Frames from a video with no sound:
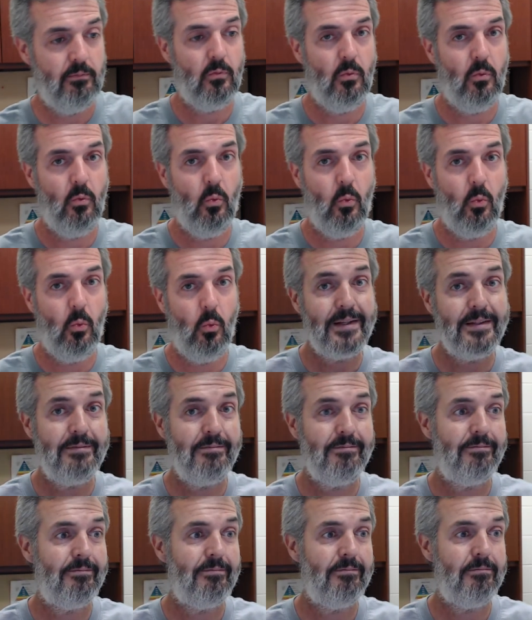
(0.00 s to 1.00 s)
what
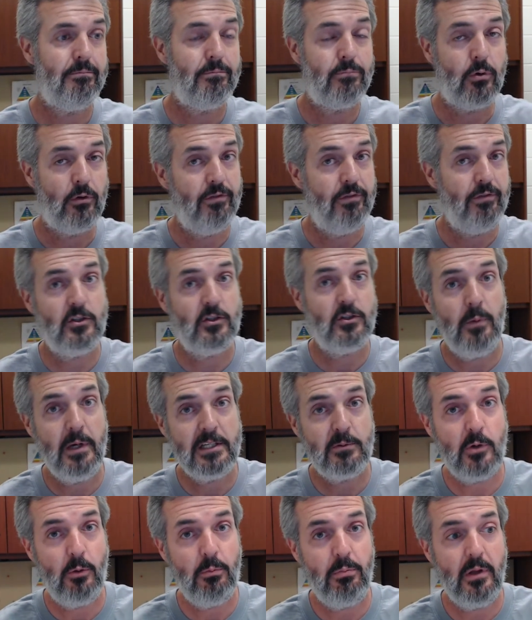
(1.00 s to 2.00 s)
professional
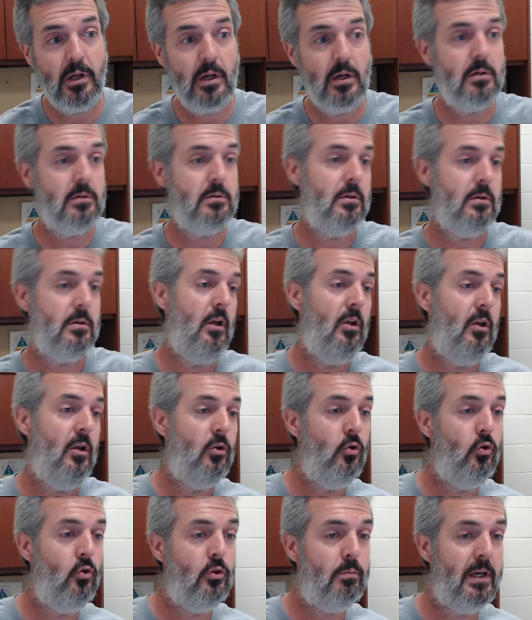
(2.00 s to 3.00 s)
baseball players,
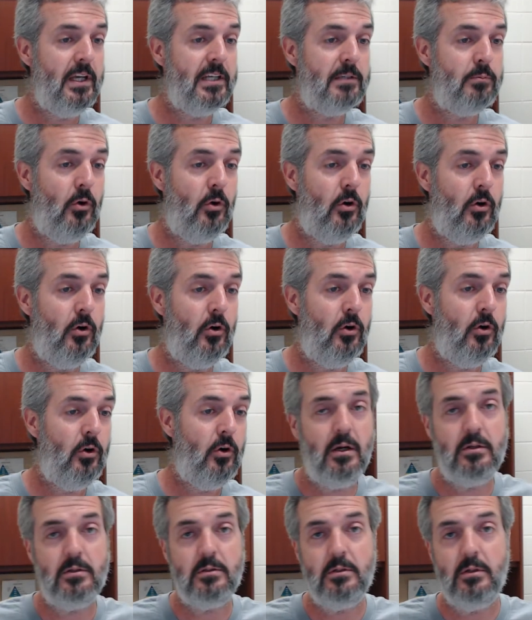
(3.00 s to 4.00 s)
youth baseball
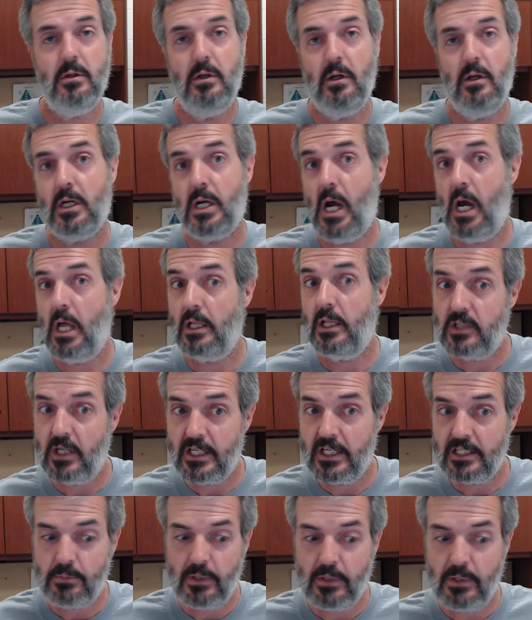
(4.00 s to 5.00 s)
players, college
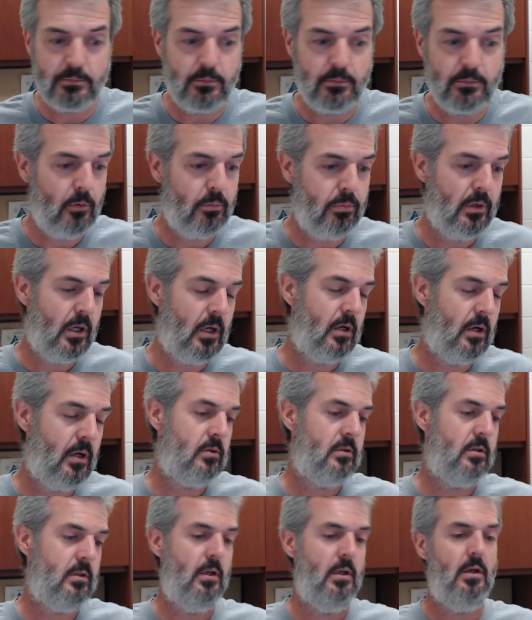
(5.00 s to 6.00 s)
age baseball
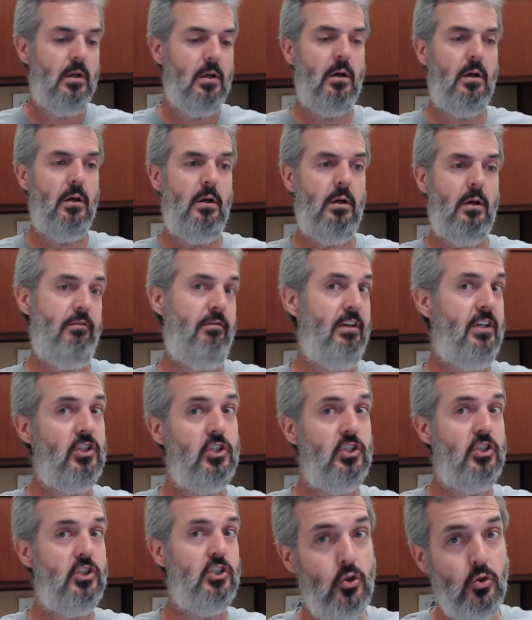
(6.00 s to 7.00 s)
players,
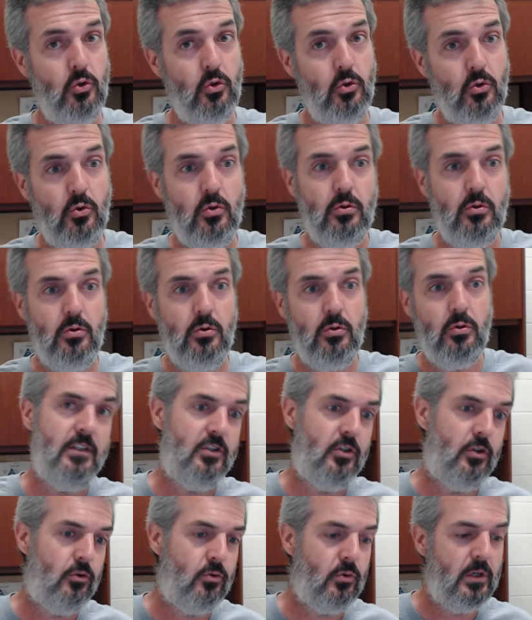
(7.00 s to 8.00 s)
Division II,
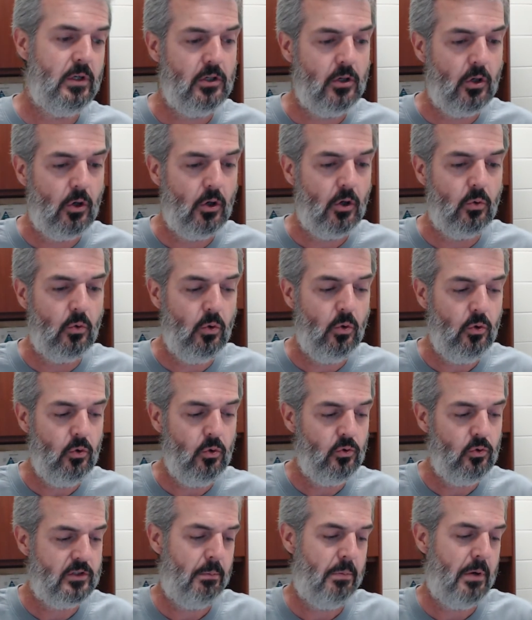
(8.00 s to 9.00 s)
Division III,
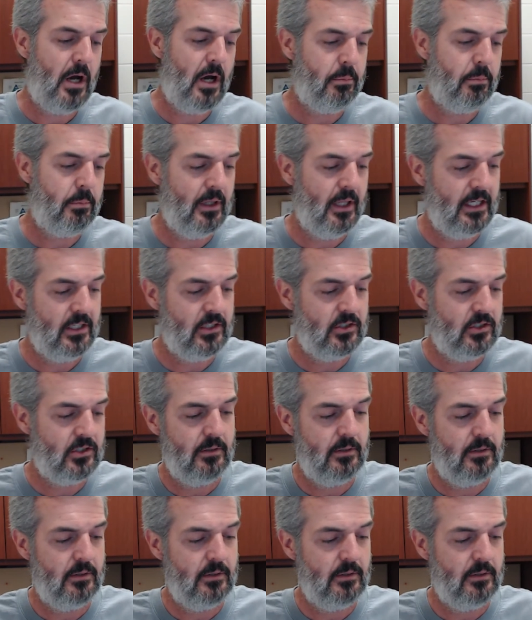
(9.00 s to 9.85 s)
who's the population?